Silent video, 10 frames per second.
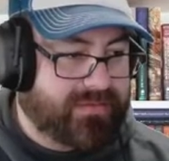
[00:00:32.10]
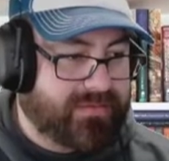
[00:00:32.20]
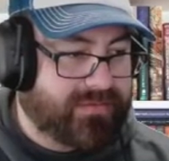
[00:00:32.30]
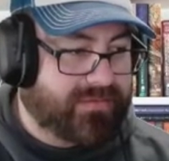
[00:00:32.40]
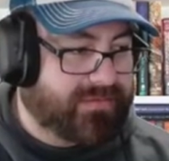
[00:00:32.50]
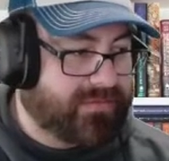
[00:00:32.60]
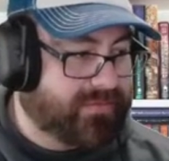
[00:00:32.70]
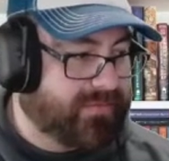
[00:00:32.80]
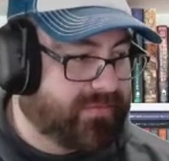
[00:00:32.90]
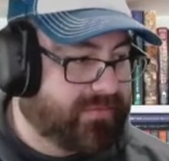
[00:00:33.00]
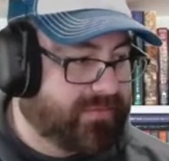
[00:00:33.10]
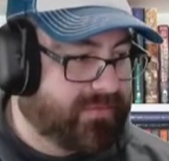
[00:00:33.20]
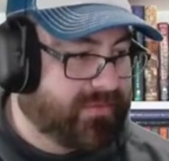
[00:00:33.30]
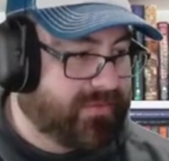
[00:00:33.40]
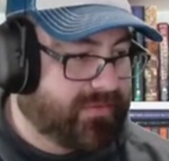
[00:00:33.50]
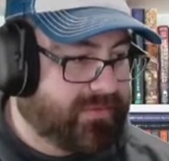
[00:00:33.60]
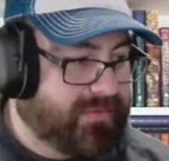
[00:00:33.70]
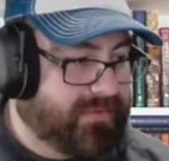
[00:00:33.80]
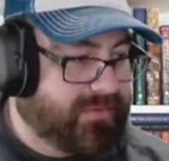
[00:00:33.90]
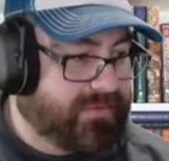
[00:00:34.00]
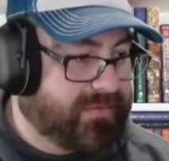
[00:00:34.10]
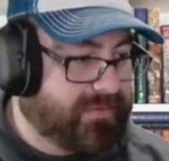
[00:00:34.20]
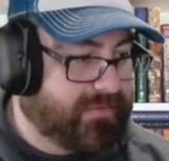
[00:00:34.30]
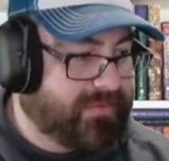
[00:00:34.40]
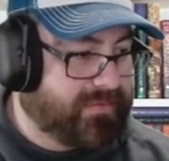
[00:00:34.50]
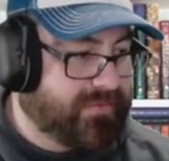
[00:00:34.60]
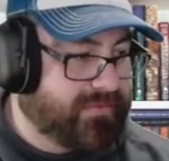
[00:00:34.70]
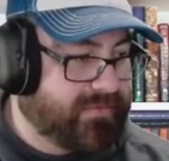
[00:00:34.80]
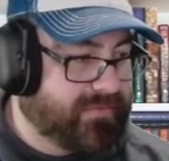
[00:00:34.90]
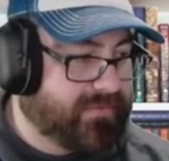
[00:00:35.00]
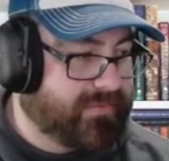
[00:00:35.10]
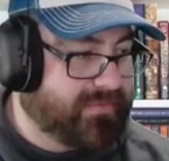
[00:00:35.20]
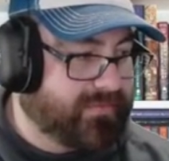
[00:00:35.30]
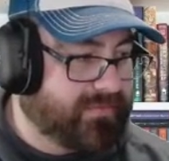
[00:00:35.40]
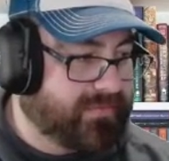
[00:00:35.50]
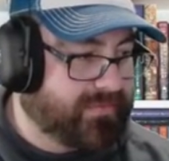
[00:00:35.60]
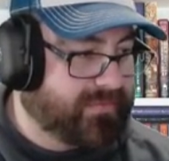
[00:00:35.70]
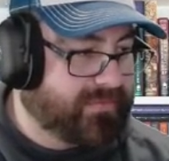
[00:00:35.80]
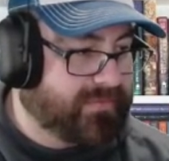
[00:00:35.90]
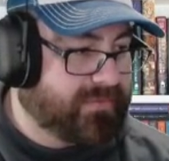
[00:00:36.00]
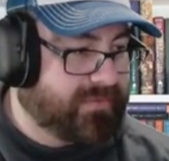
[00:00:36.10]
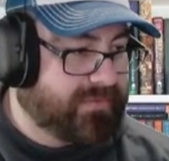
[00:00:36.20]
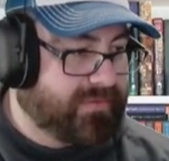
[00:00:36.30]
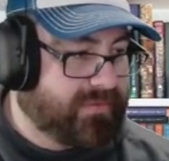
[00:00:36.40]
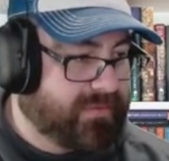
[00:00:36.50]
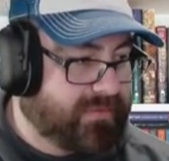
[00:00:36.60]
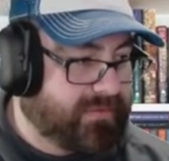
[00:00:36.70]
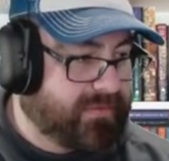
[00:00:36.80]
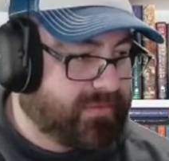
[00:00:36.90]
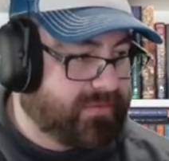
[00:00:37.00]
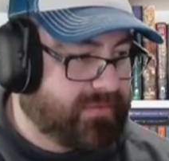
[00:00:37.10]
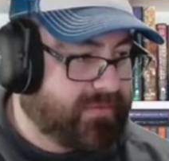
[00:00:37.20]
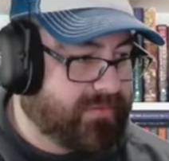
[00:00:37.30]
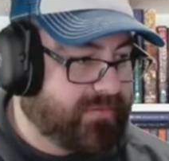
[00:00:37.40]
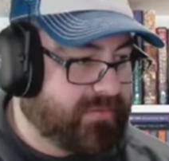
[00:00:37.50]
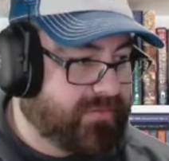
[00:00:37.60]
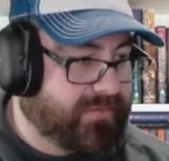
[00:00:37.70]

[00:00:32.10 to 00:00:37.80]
(silent)